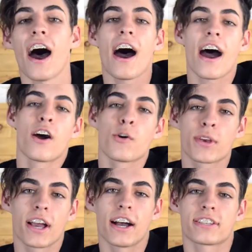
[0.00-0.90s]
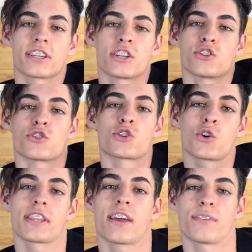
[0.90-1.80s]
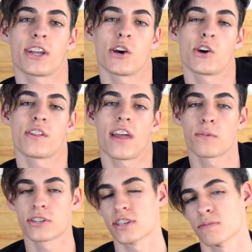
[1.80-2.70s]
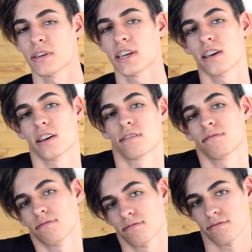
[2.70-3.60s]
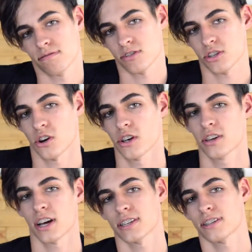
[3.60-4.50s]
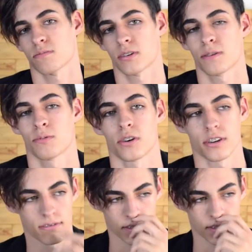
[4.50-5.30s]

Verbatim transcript: I hope you guys enjoyed that video. That was just me showing you guys what I bought.